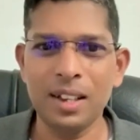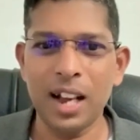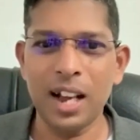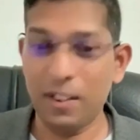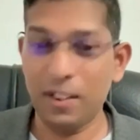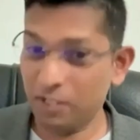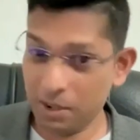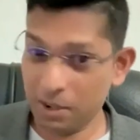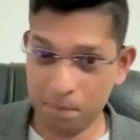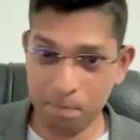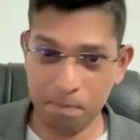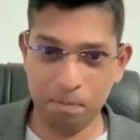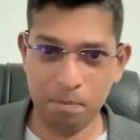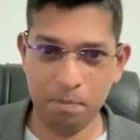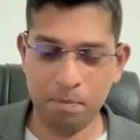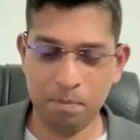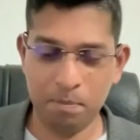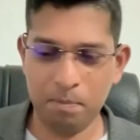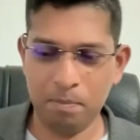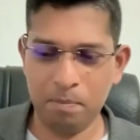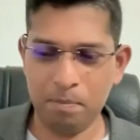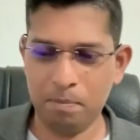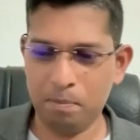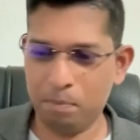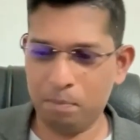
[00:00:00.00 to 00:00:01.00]
our
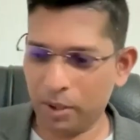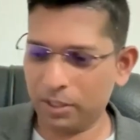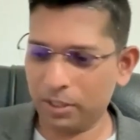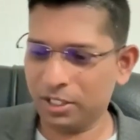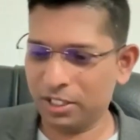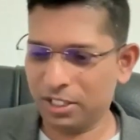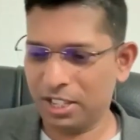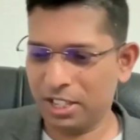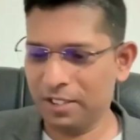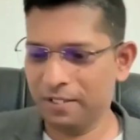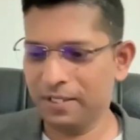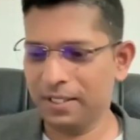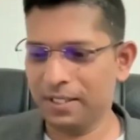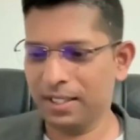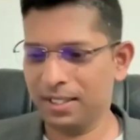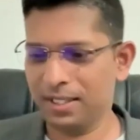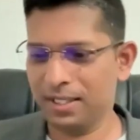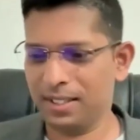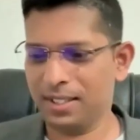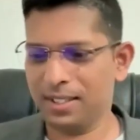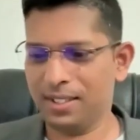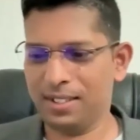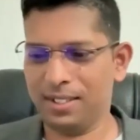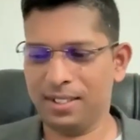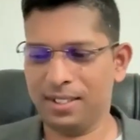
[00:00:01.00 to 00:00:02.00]

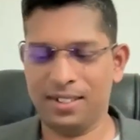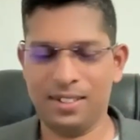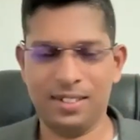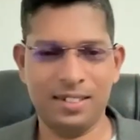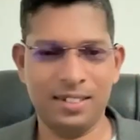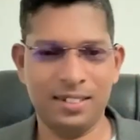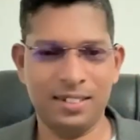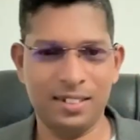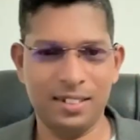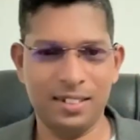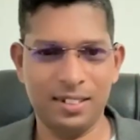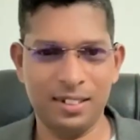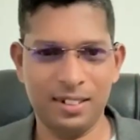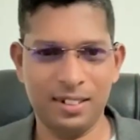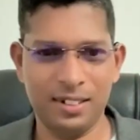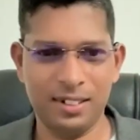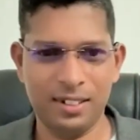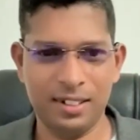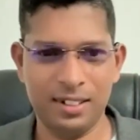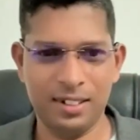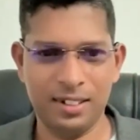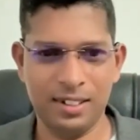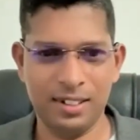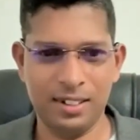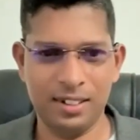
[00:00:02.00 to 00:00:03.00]
positiveness,
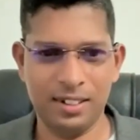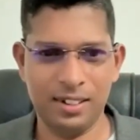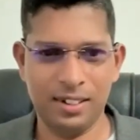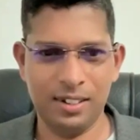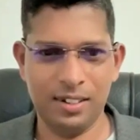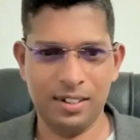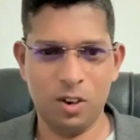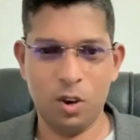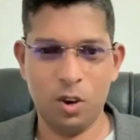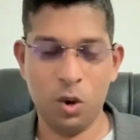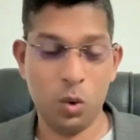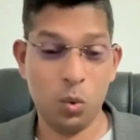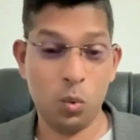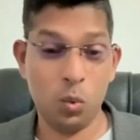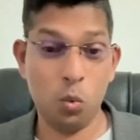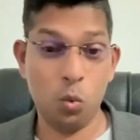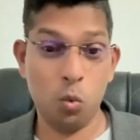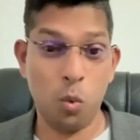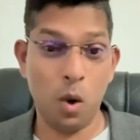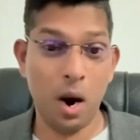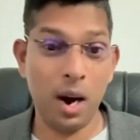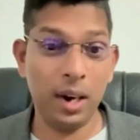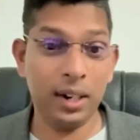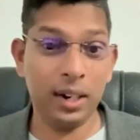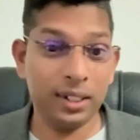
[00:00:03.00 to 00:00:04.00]
or
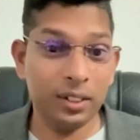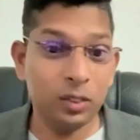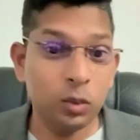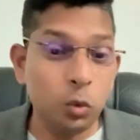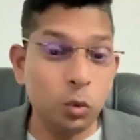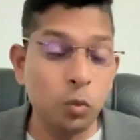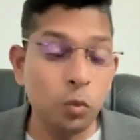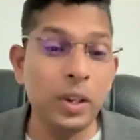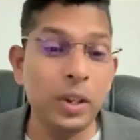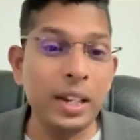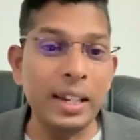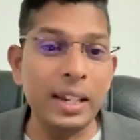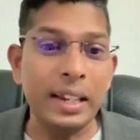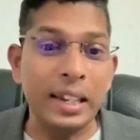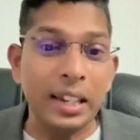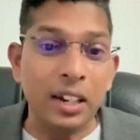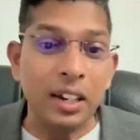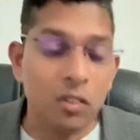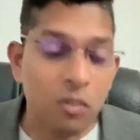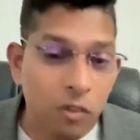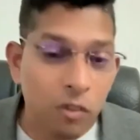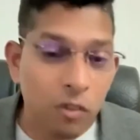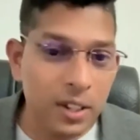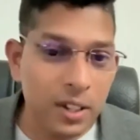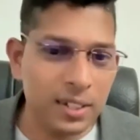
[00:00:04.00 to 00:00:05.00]
what we
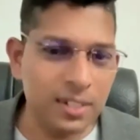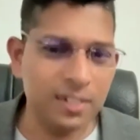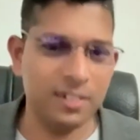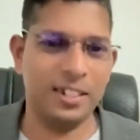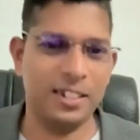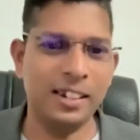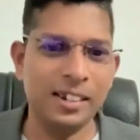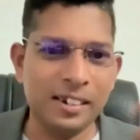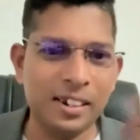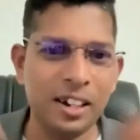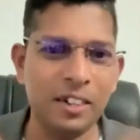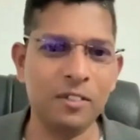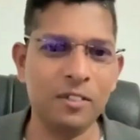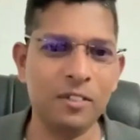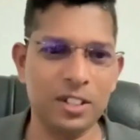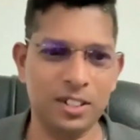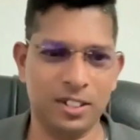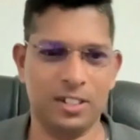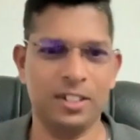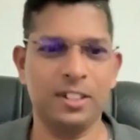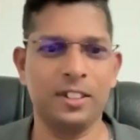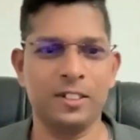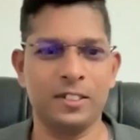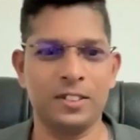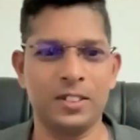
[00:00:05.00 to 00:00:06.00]
invest in
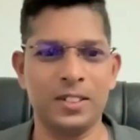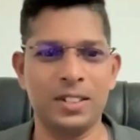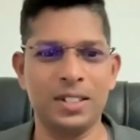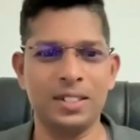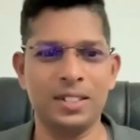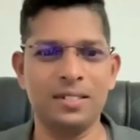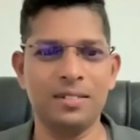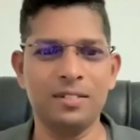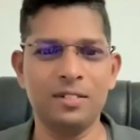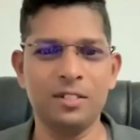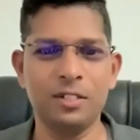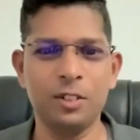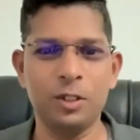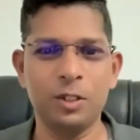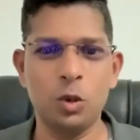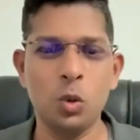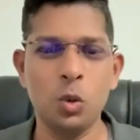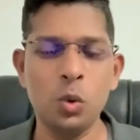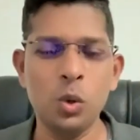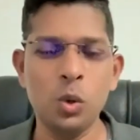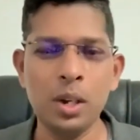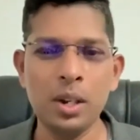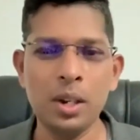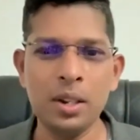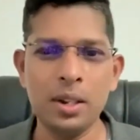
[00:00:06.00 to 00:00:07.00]
ourselves
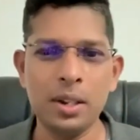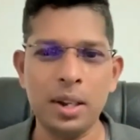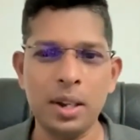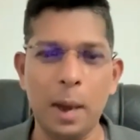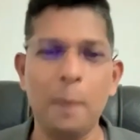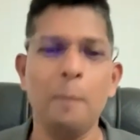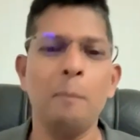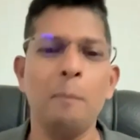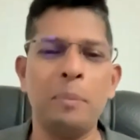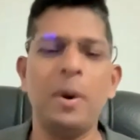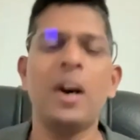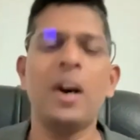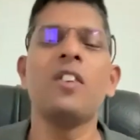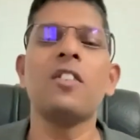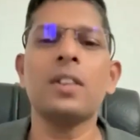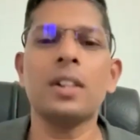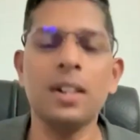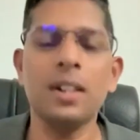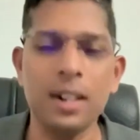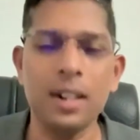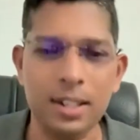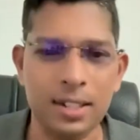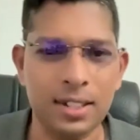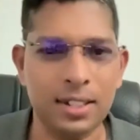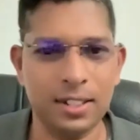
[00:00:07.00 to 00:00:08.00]
to
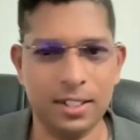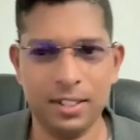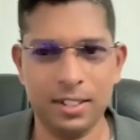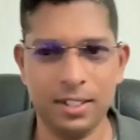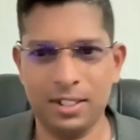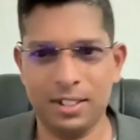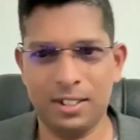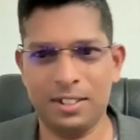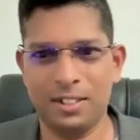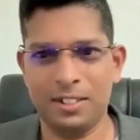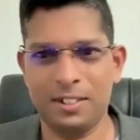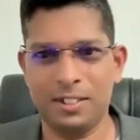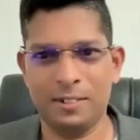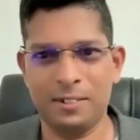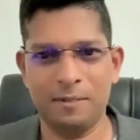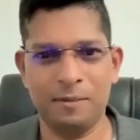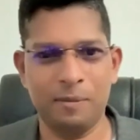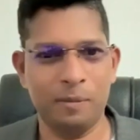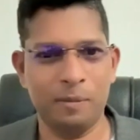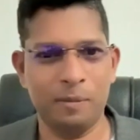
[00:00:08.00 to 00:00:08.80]
empower us.